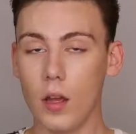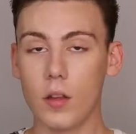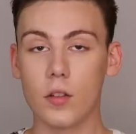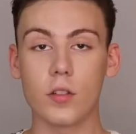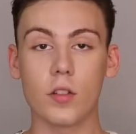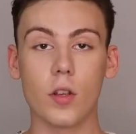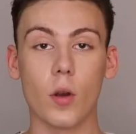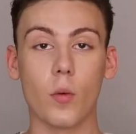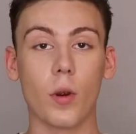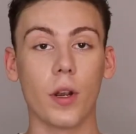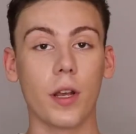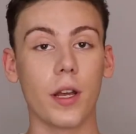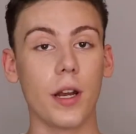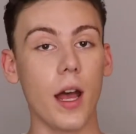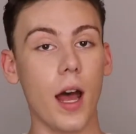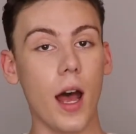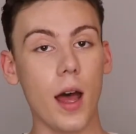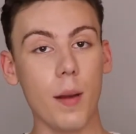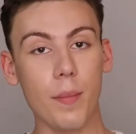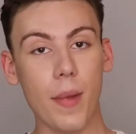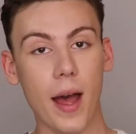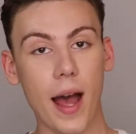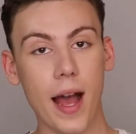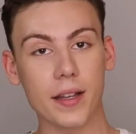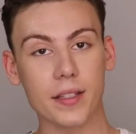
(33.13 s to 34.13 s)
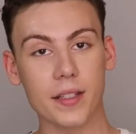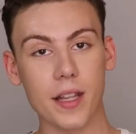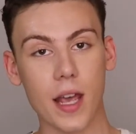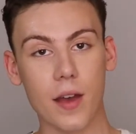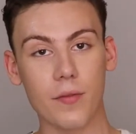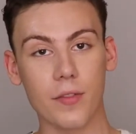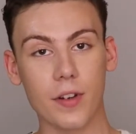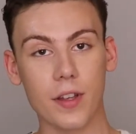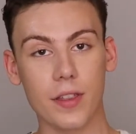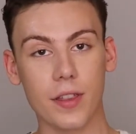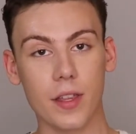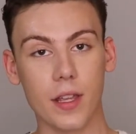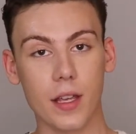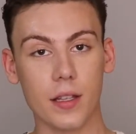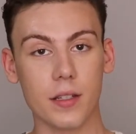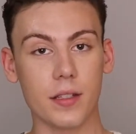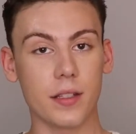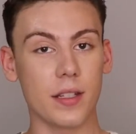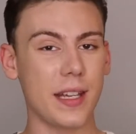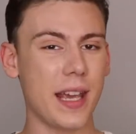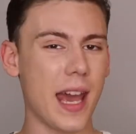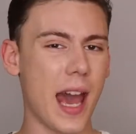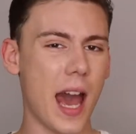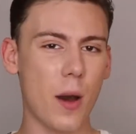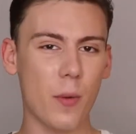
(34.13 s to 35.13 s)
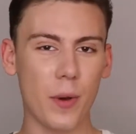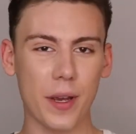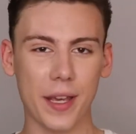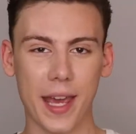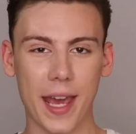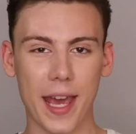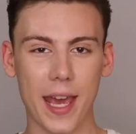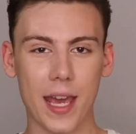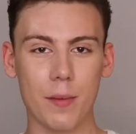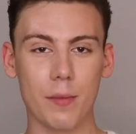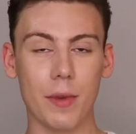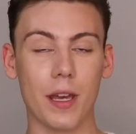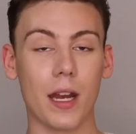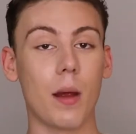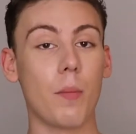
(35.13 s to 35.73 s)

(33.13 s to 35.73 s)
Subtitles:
So we're going to unbox everything, see how it came,